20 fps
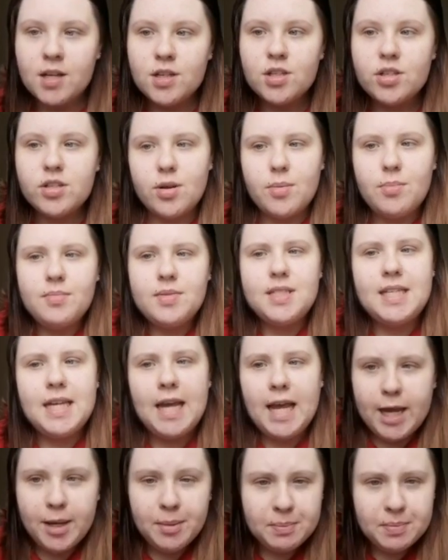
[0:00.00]
Some
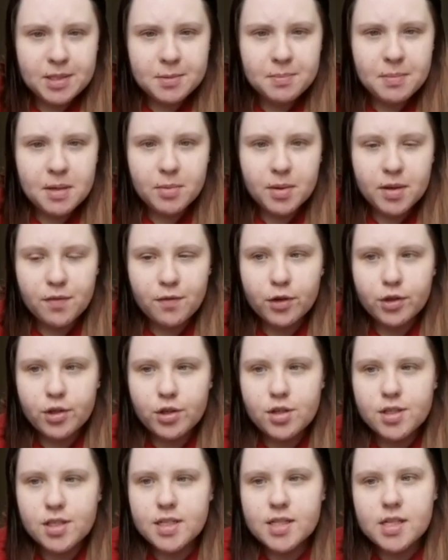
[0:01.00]
tips maybe for
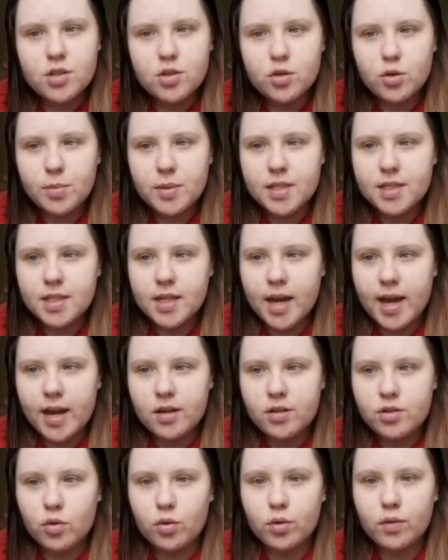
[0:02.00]
using Adobe
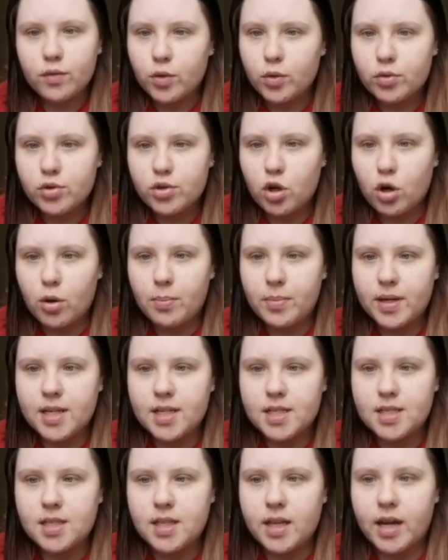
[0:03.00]
Sketch or Photoshop
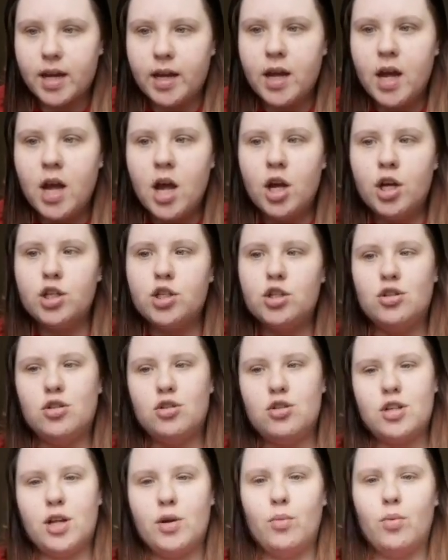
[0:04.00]
is that you
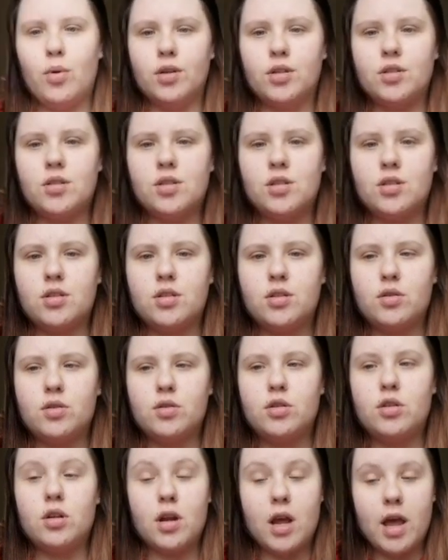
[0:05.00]
usually want to
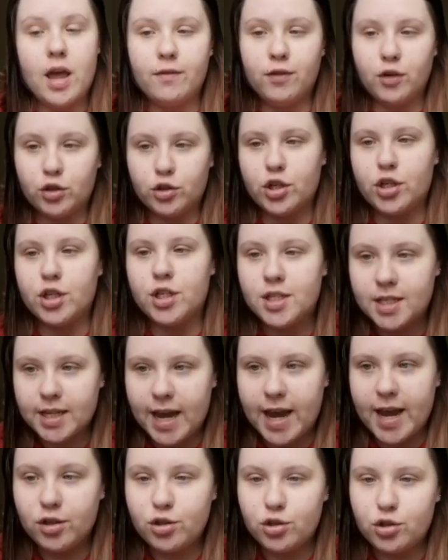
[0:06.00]
if you're doing a
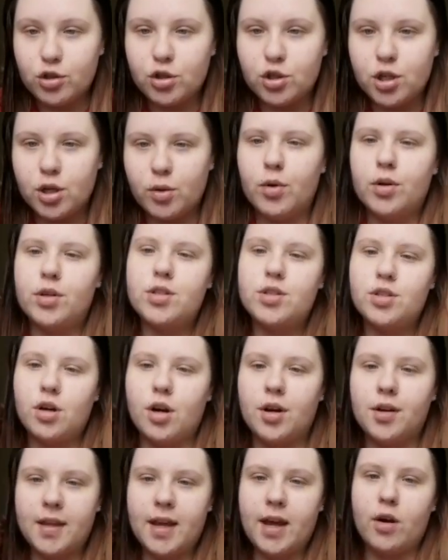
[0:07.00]
sketch, you usually want to
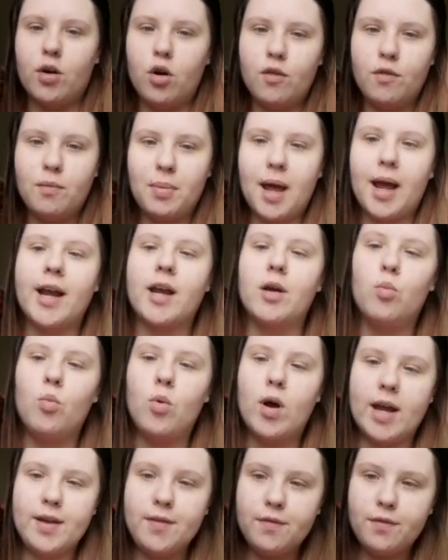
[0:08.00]
start that off black and
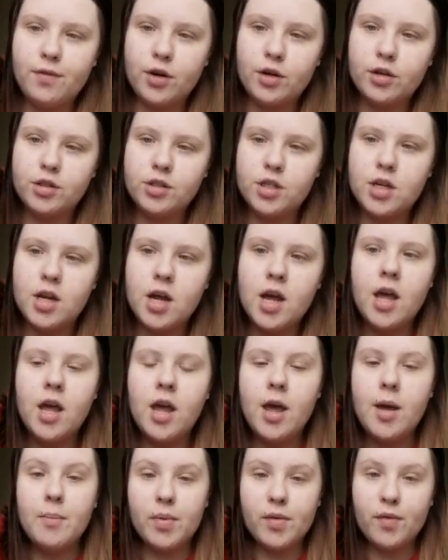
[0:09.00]
white first
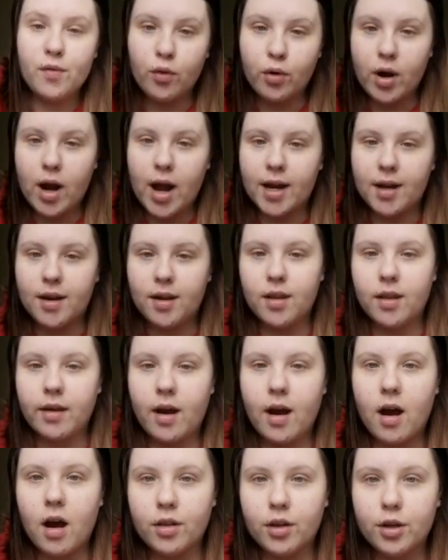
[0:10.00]
before adding the
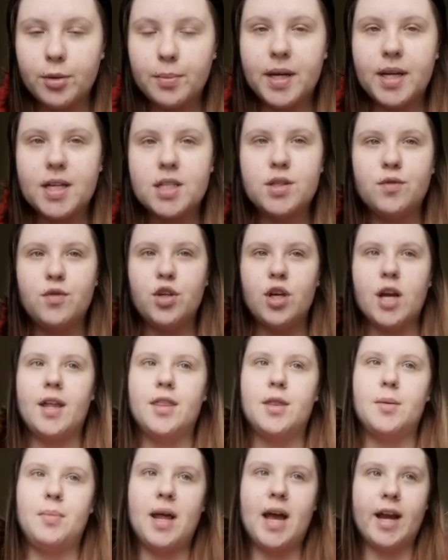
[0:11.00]
color, because if you
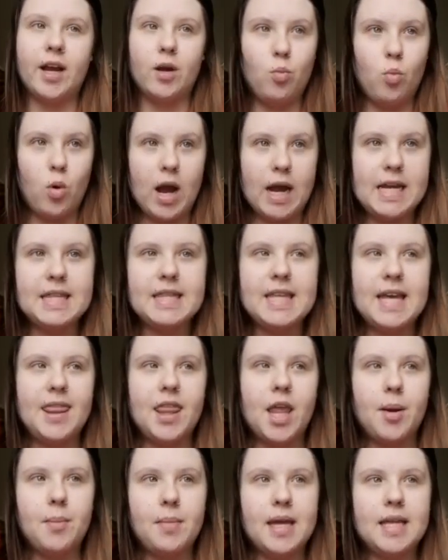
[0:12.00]
add the black and white, then
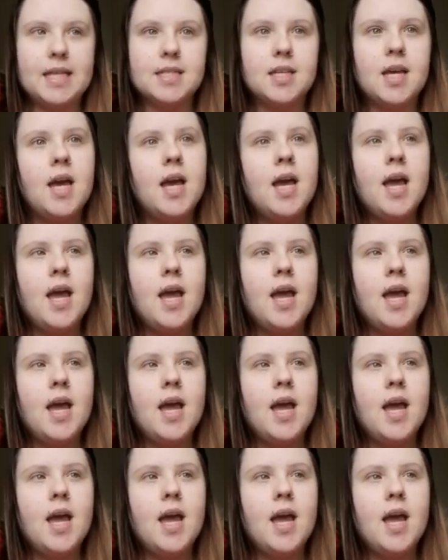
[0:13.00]
that means